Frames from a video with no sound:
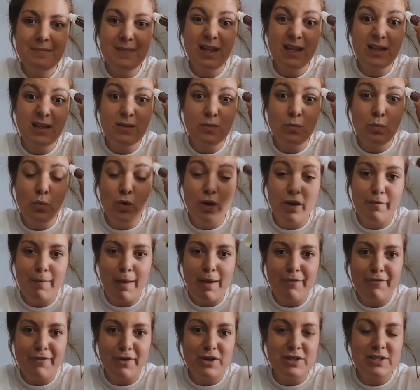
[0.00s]
one of my
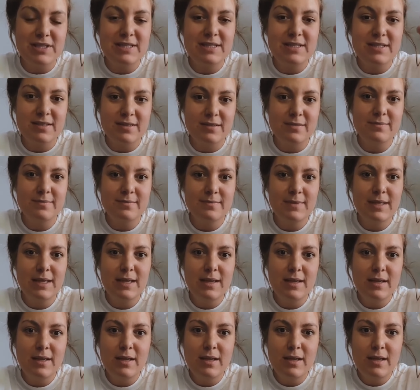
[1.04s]
first
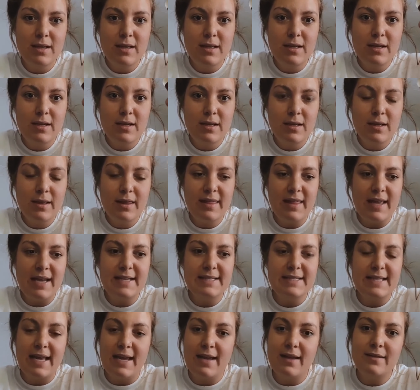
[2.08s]
things
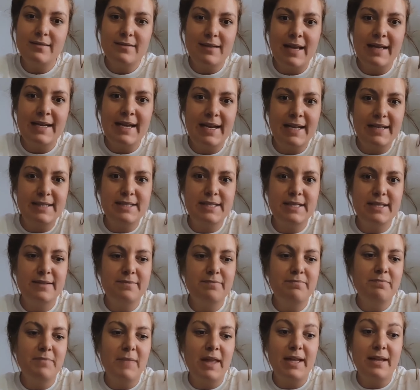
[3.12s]
that I needed to
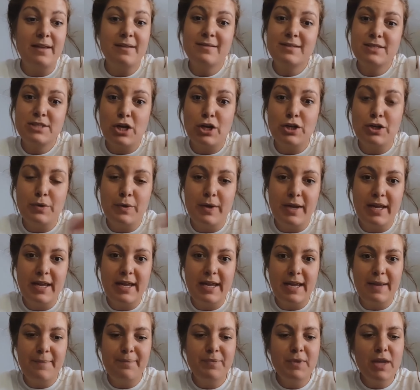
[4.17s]
like start doing
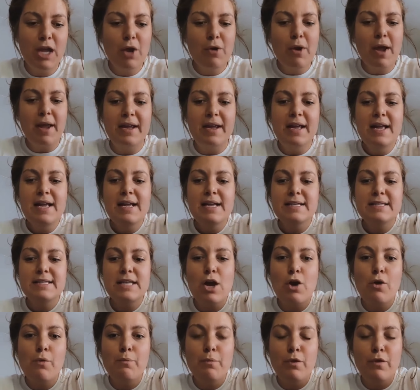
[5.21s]
again. Okay, so
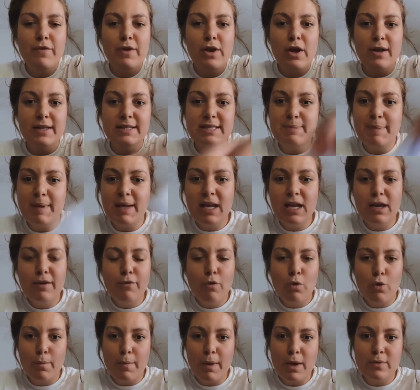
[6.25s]
moving on. Speaking of
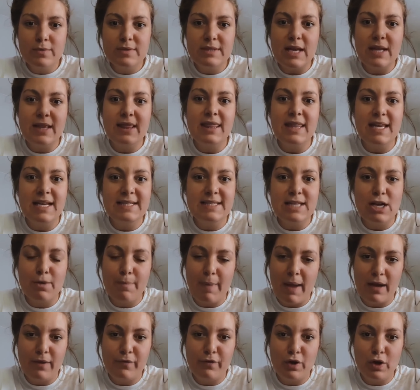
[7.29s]
hormones and things that are
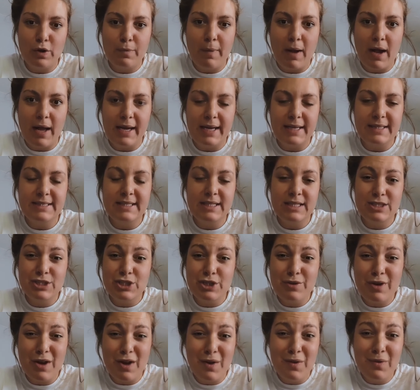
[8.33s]
bad for your body, did you
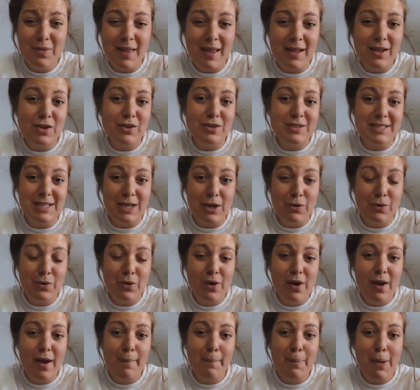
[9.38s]
know that your
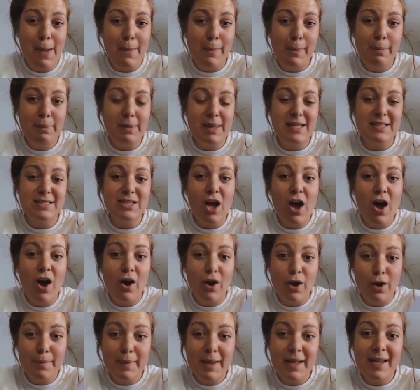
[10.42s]
deodorant probably is
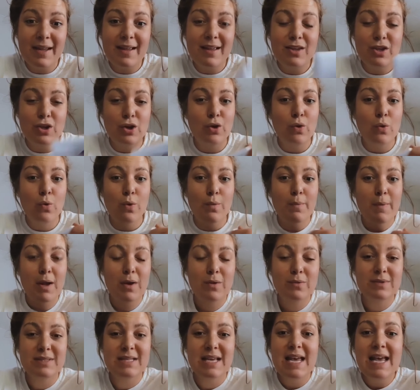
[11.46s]
harming your
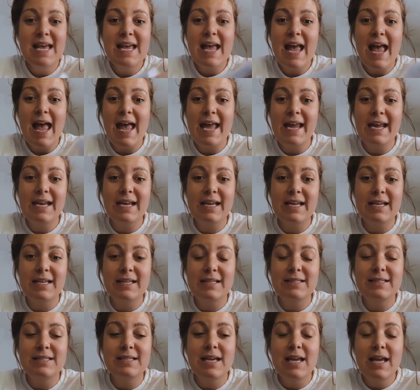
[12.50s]
hormones
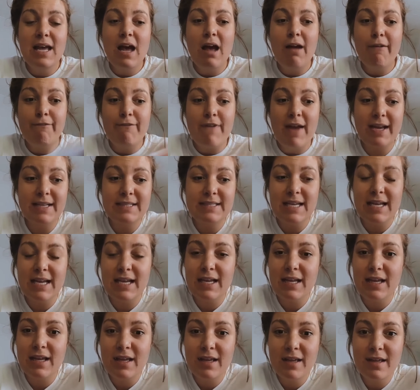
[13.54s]
and
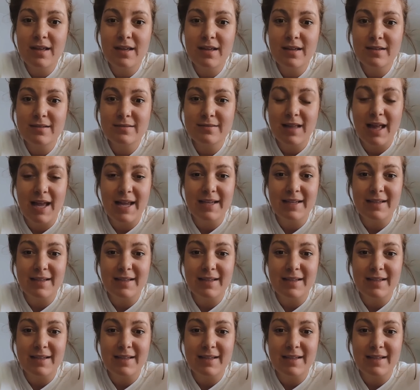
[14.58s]
affecting like